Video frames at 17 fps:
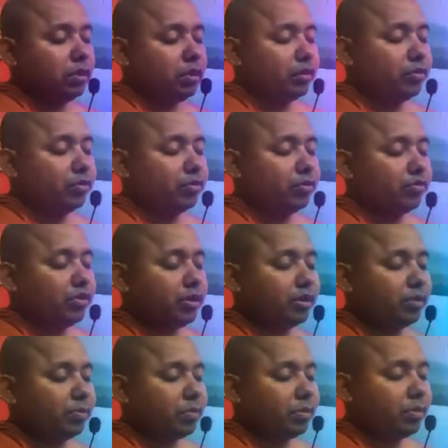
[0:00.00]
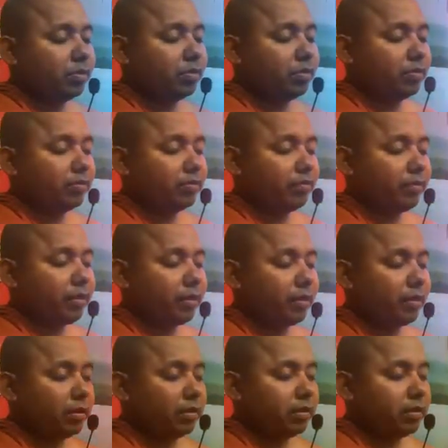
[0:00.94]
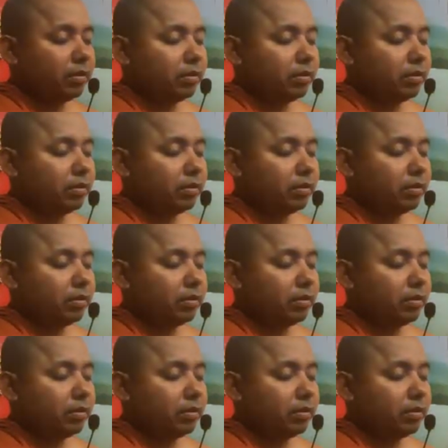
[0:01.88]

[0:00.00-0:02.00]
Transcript: you choose a spiritual friend.